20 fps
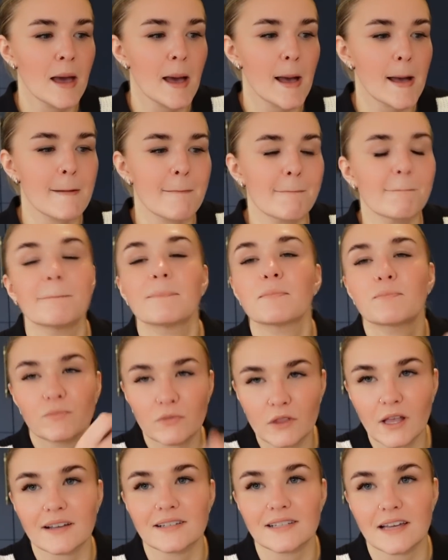
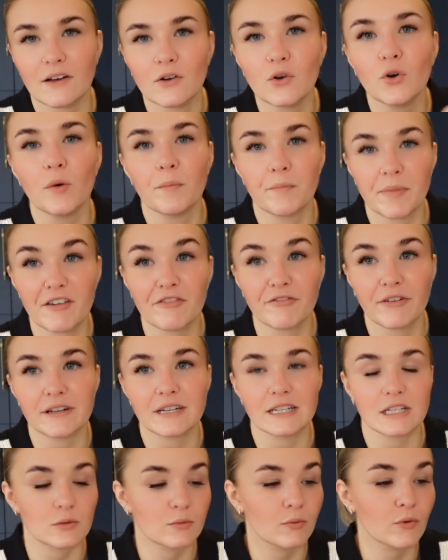Like I said, I've got a bit of
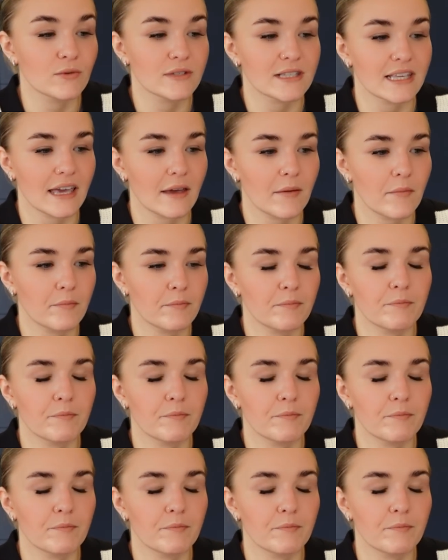funding towards it.